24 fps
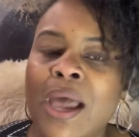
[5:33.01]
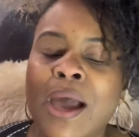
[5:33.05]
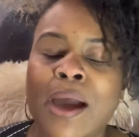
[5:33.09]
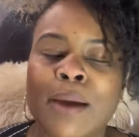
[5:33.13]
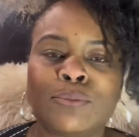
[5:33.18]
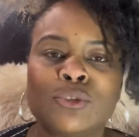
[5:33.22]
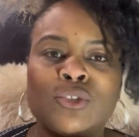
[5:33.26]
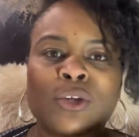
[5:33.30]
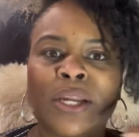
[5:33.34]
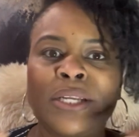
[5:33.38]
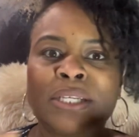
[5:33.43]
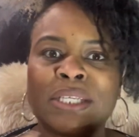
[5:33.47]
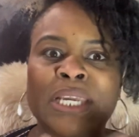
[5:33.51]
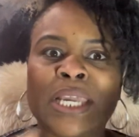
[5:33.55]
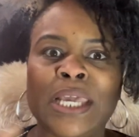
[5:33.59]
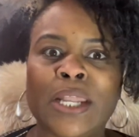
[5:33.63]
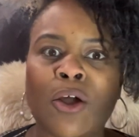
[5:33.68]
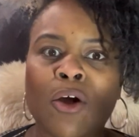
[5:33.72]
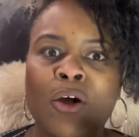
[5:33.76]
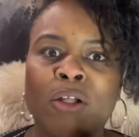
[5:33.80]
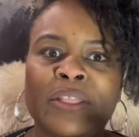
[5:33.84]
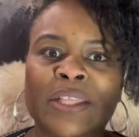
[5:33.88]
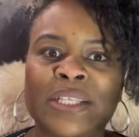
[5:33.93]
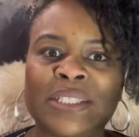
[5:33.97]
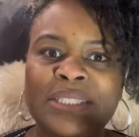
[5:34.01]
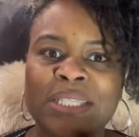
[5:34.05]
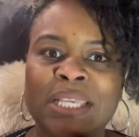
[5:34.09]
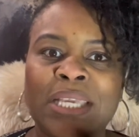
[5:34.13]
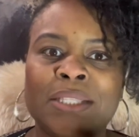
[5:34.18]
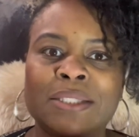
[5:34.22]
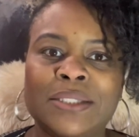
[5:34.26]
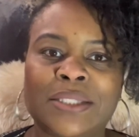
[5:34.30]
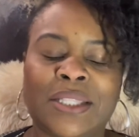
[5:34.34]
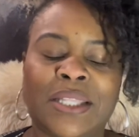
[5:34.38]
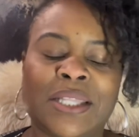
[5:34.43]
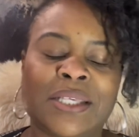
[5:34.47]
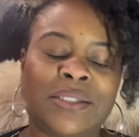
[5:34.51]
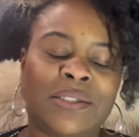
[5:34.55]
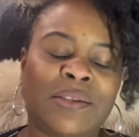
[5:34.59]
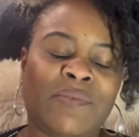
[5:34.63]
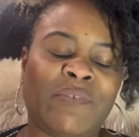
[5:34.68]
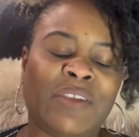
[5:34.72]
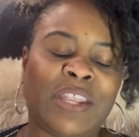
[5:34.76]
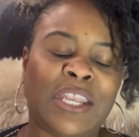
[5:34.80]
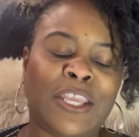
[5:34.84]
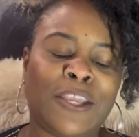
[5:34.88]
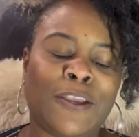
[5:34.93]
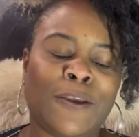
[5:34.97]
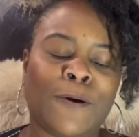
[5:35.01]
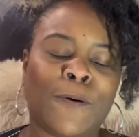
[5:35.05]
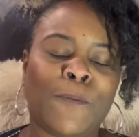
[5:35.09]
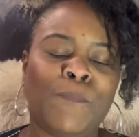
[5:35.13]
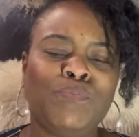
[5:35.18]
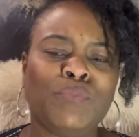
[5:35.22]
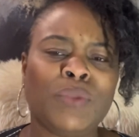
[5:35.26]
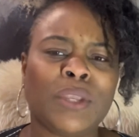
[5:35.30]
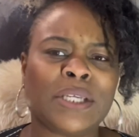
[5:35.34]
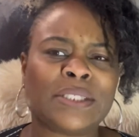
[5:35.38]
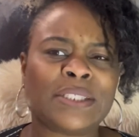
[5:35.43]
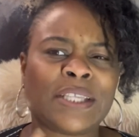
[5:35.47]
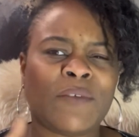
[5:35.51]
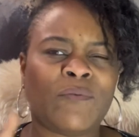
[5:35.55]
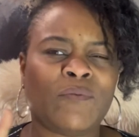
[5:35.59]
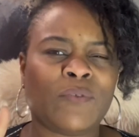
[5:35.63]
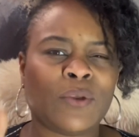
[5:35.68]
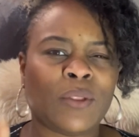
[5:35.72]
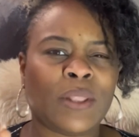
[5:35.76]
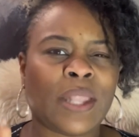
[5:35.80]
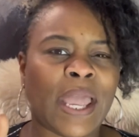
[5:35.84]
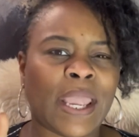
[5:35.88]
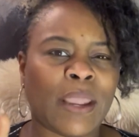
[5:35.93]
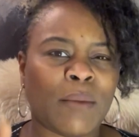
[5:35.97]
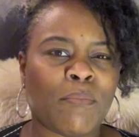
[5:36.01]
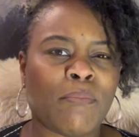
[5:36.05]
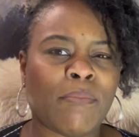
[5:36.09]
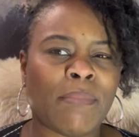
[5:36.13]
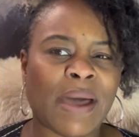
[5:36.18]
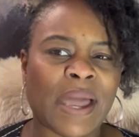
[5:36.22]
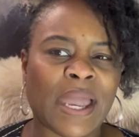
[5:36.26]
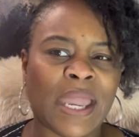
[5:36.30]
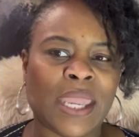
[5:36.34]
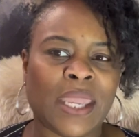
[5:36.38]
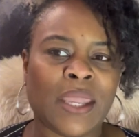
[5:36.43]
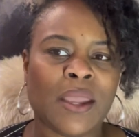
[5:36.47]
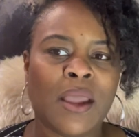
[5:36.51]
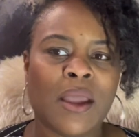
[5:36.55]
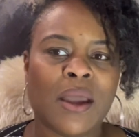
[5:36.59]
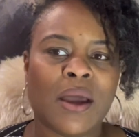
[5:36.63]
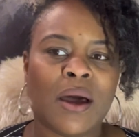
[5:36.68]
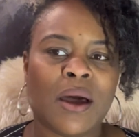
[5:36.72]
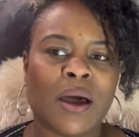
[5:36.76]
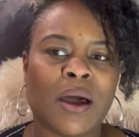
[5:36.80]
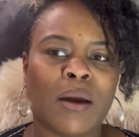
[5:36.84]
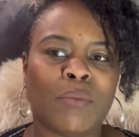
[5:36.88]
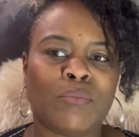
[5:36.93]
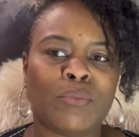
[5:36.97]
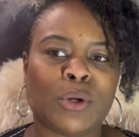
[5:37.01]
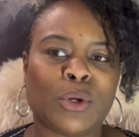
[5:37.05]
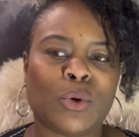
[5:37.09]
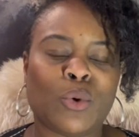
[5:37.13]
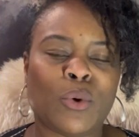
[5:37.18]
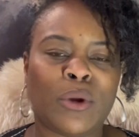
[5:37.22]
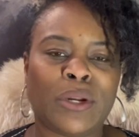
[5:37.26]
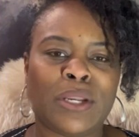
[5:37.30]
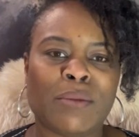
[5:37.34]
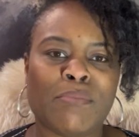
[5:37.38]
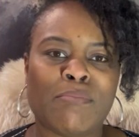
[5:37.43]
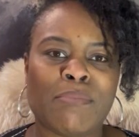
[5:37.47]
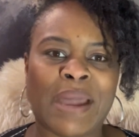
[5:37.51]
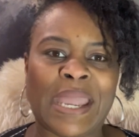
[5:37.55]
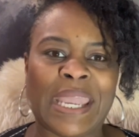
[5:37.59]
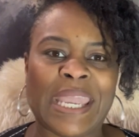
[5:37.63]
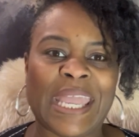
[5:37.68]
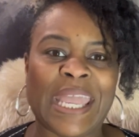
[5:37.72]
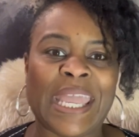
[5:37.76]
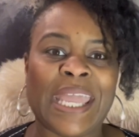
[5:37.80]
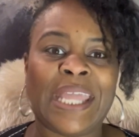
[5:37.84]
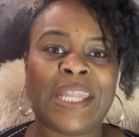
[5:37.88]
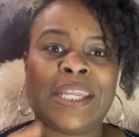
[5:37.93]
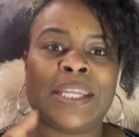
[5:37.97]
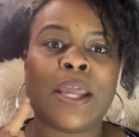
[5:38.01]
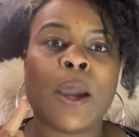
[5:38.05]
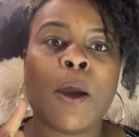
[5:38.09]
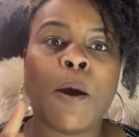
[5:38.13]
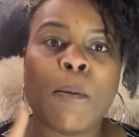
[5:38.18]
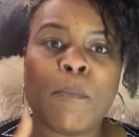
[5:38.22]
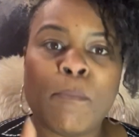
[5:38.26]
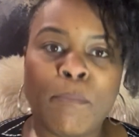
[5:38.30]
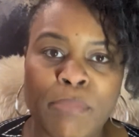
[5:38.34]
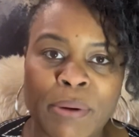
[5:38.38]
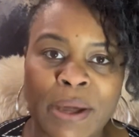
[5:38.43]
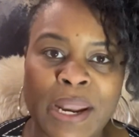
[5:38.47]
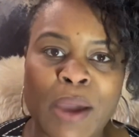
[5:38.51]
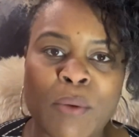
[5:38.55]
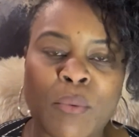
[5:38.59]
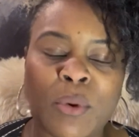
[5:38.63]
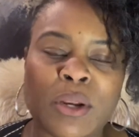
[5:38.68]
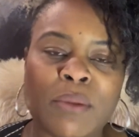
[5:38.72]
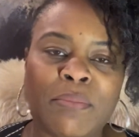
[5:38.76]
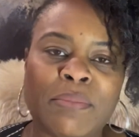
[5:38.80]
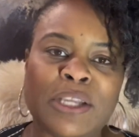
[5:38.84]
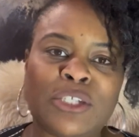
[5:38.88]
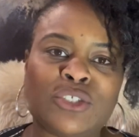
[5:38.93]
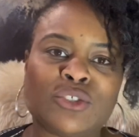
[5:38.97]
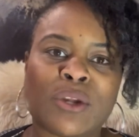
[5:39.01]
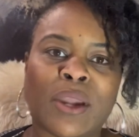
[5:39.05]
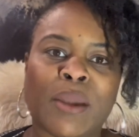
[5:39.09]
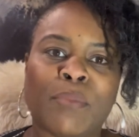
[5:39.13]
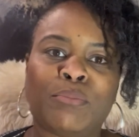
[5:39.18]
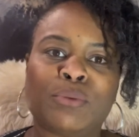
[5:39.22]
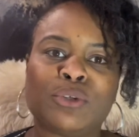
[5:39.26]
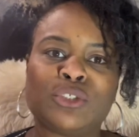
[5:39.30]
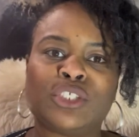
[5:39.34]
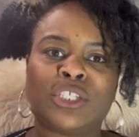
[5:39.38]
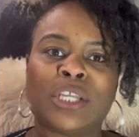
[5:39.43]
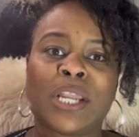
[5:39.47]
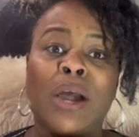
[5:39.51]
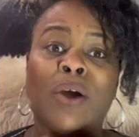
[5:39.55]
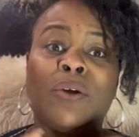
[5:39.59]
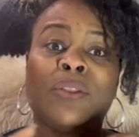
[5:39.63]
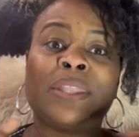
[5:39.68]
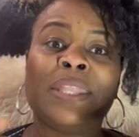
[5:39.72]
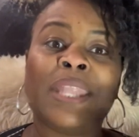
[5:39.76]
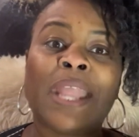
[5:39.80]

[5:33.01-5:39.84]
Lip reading: I'm trying to get all this into this video because I feel like my recording might end, but I want to make sure I push it out.